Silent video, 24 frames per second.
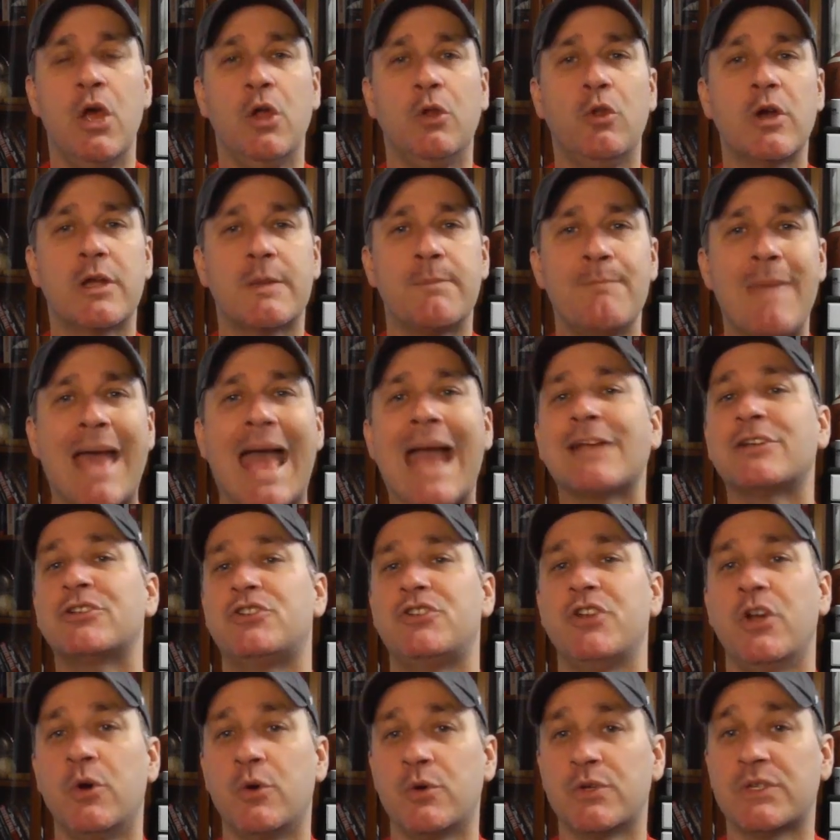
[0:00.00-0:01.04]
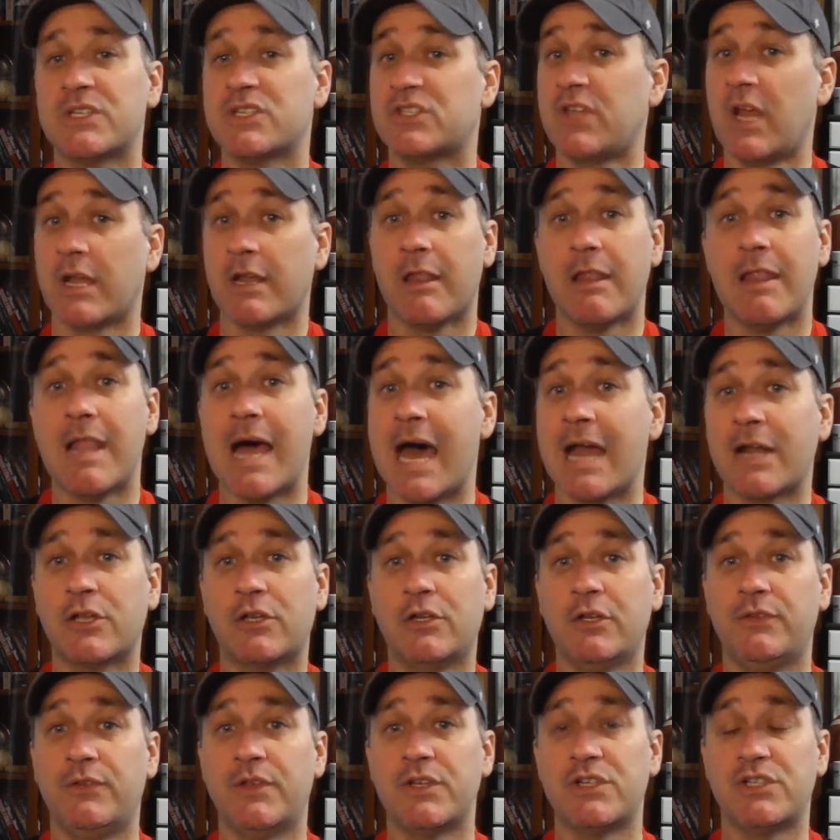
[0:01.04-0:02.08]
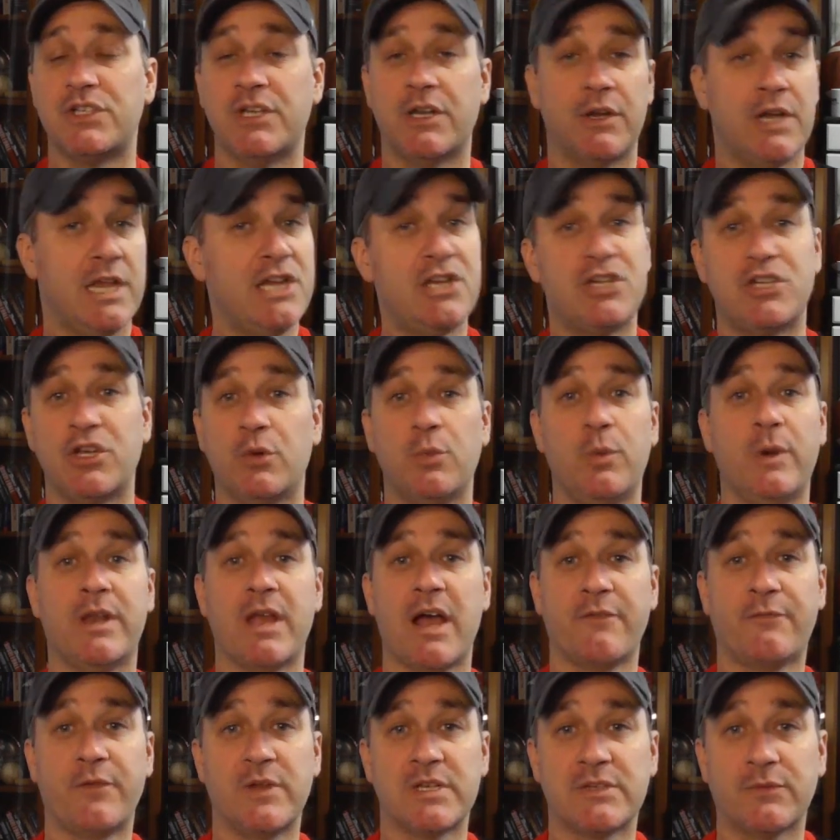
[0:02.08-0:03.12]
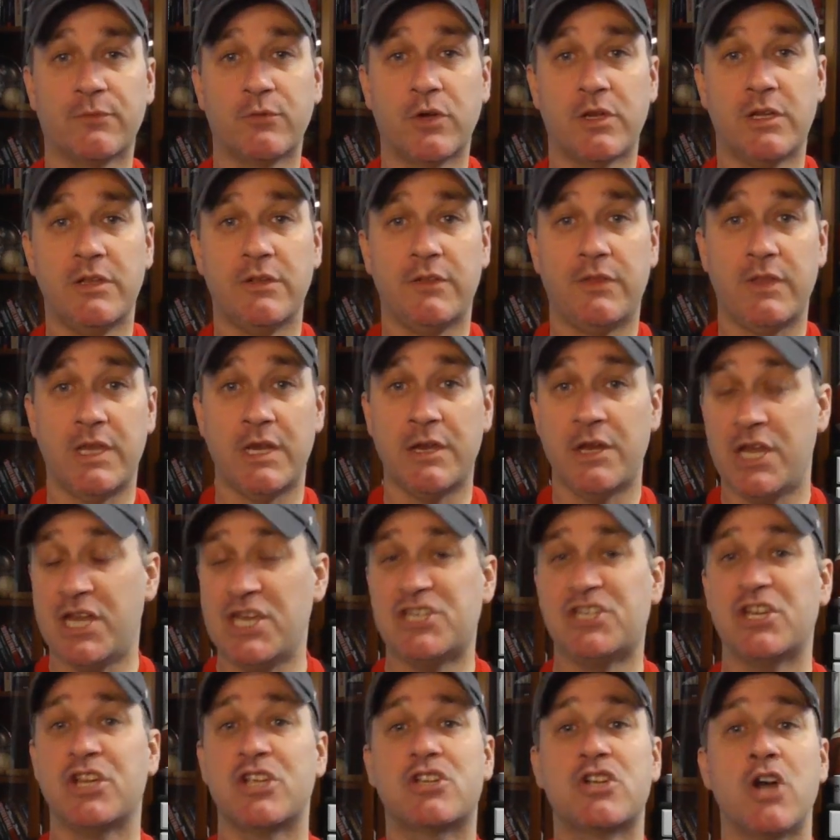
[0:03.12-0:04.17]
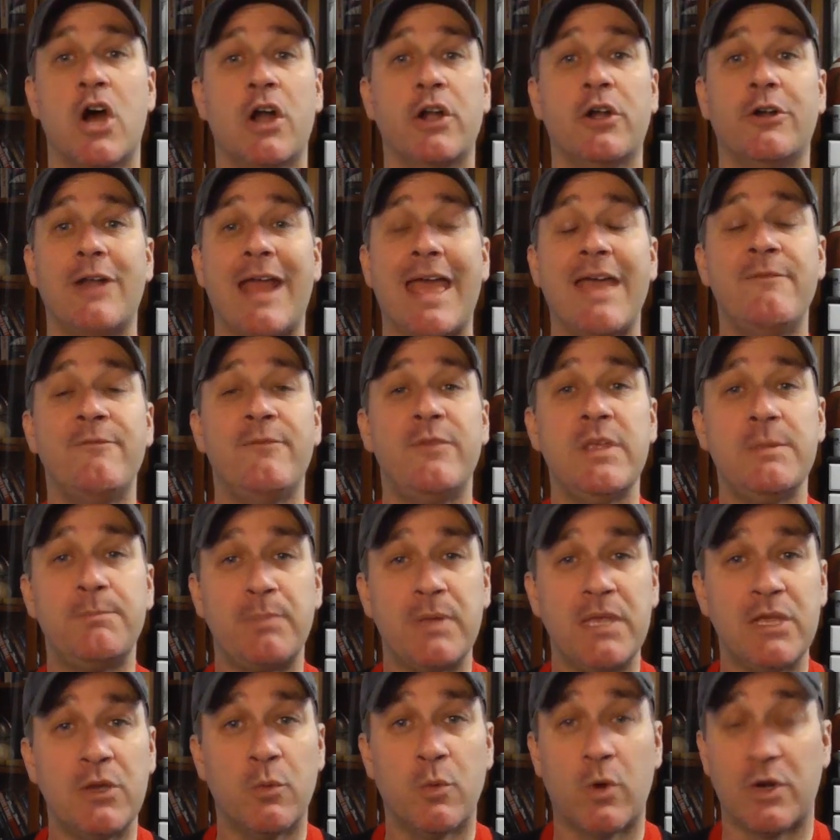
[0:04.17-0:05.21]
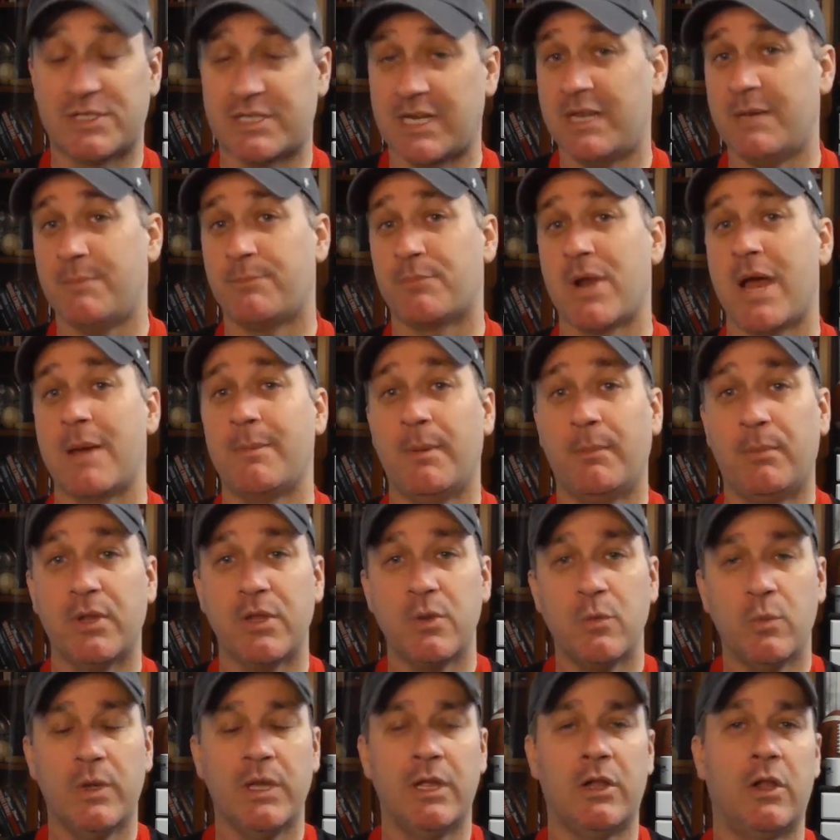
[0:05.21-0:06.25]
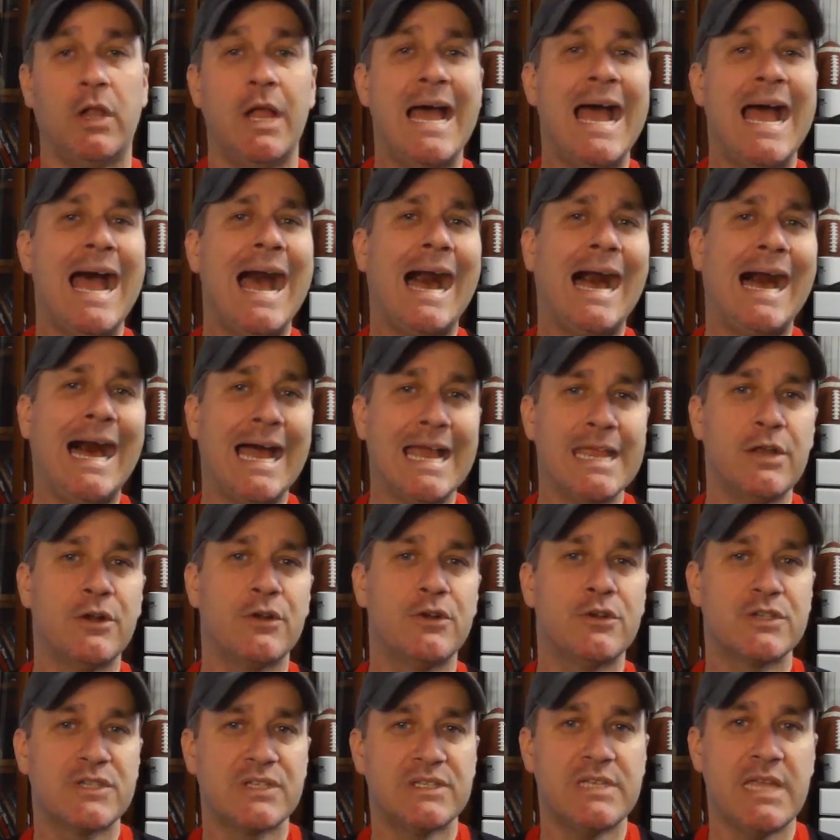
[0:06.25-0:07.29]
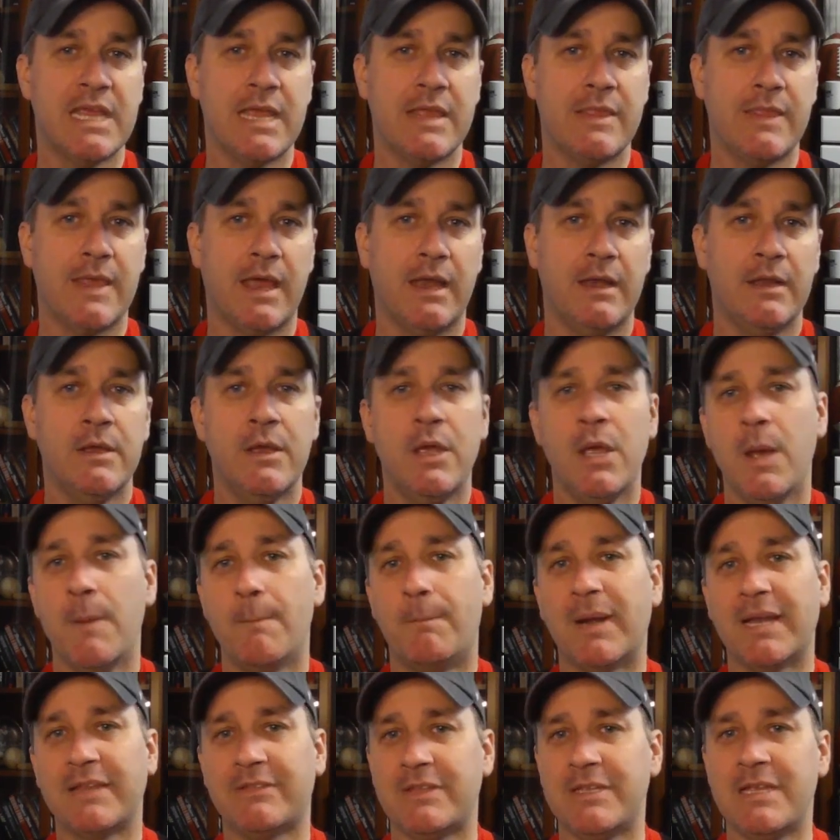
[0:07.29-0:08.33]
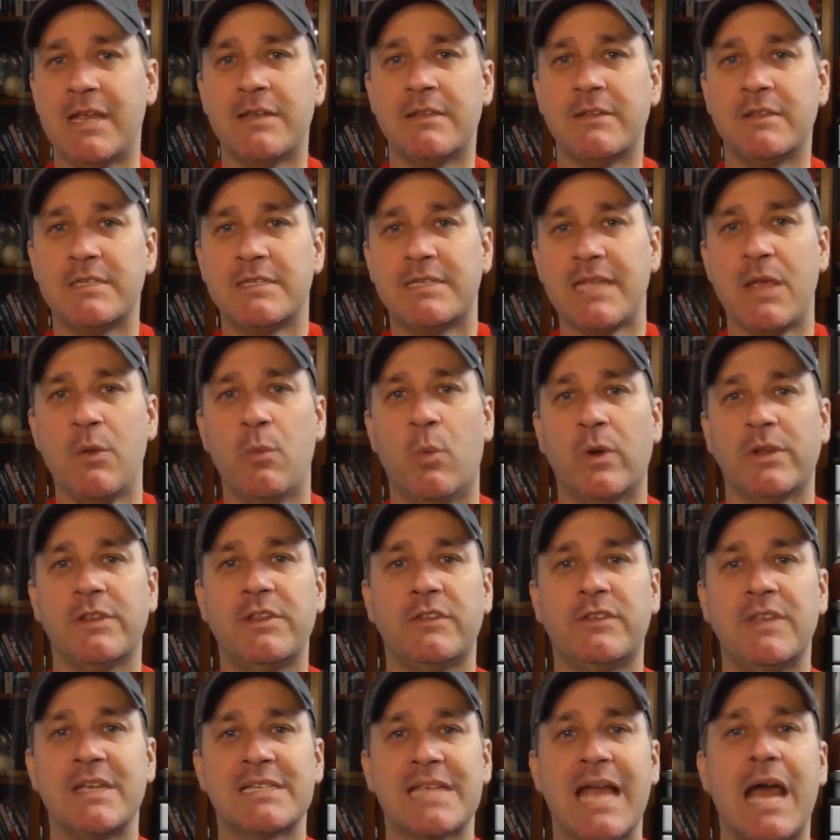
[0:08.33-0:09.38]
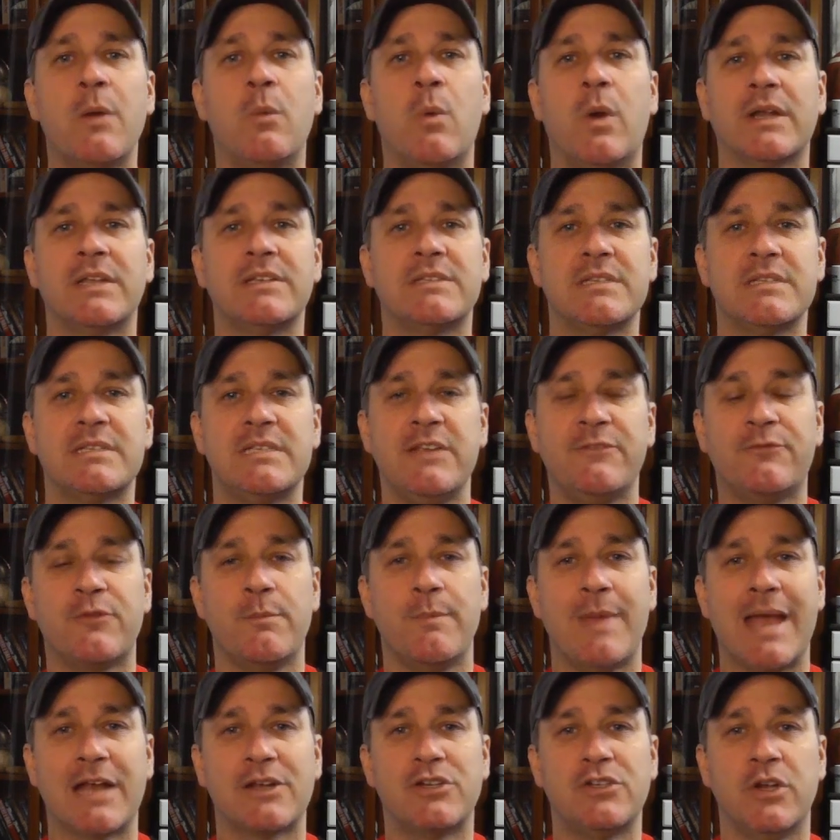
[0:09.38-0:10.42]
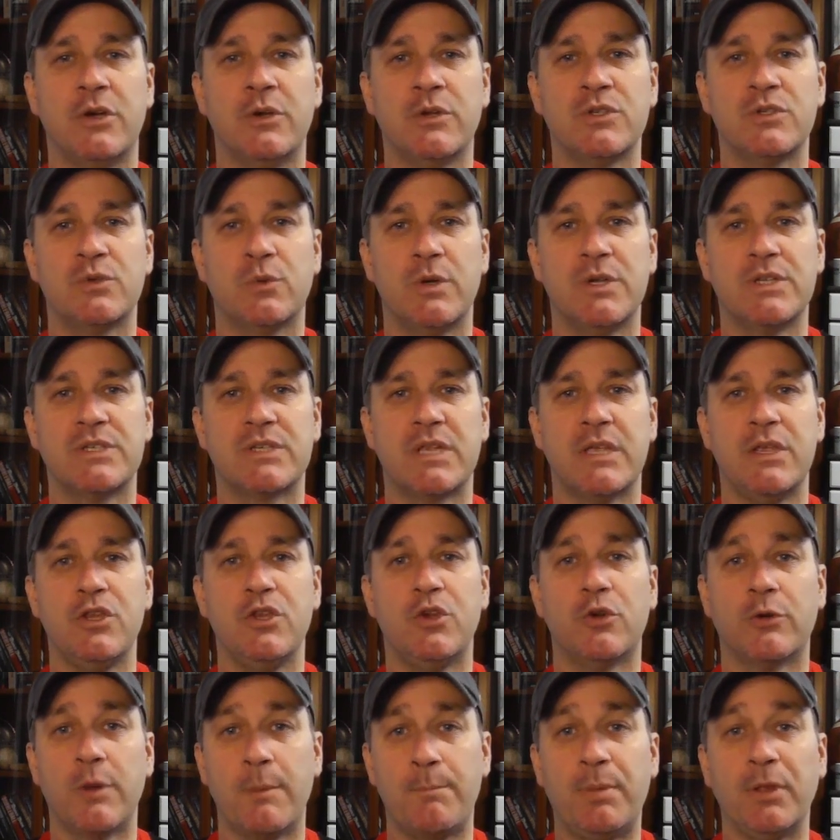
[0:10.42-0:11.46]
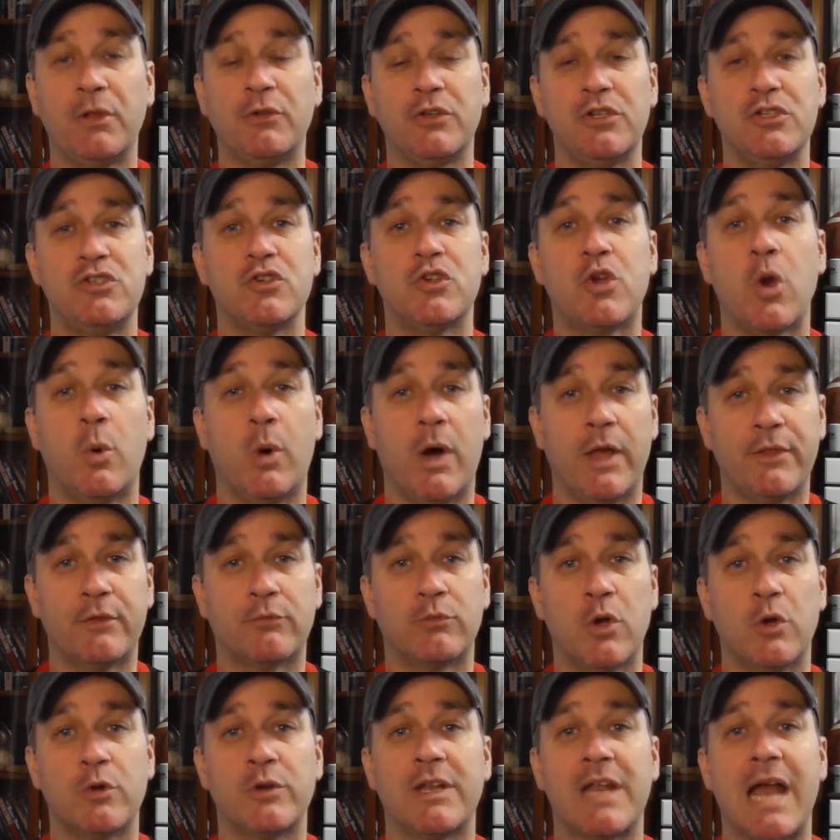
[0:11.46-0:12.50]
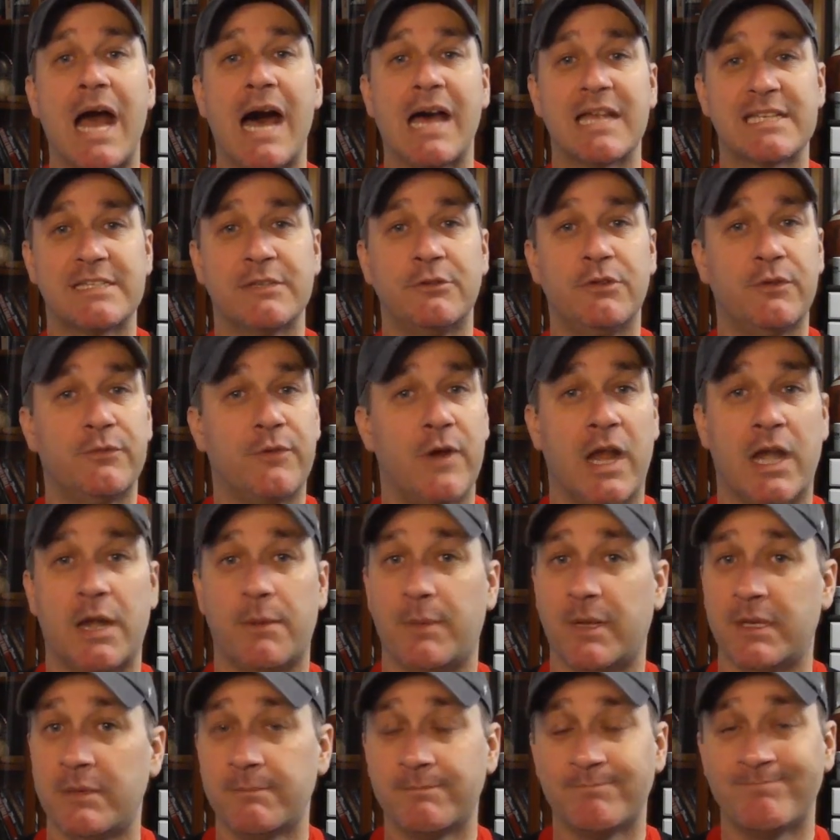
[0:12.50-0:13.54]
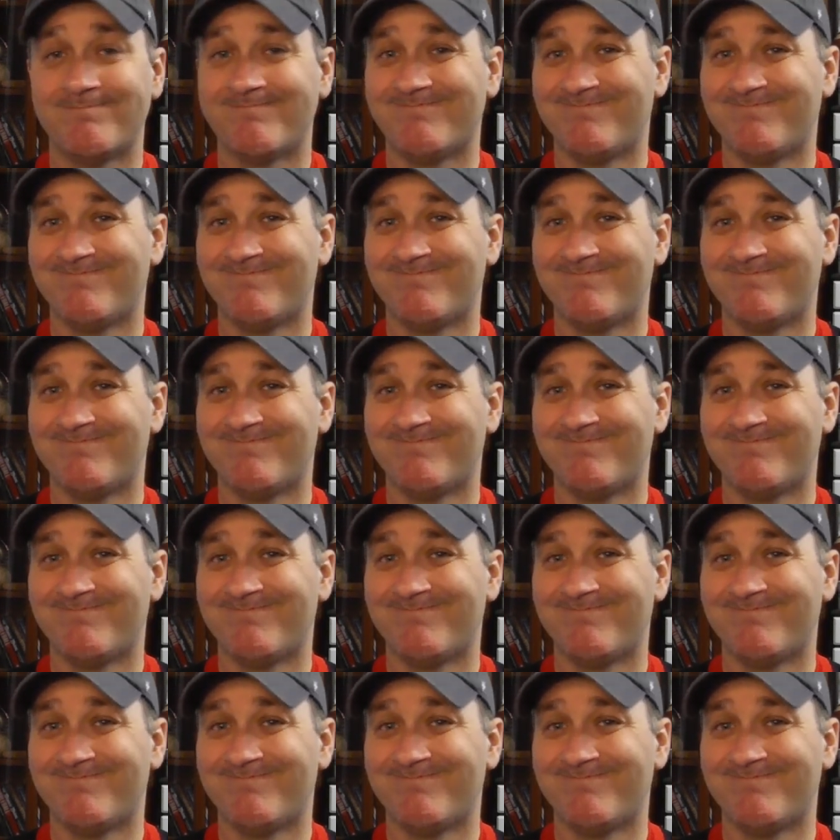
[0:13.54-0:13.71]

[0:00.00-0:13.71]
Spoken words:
Look, Mac Jones has done a lot of good this year. He should win Offensive Rookie of the Year. He should garner MVP awards, and he probably will. I understand that. But at the end of the day, one of the things I wanted to see from Mac Jones was your ability to go on the road in a hostile environment.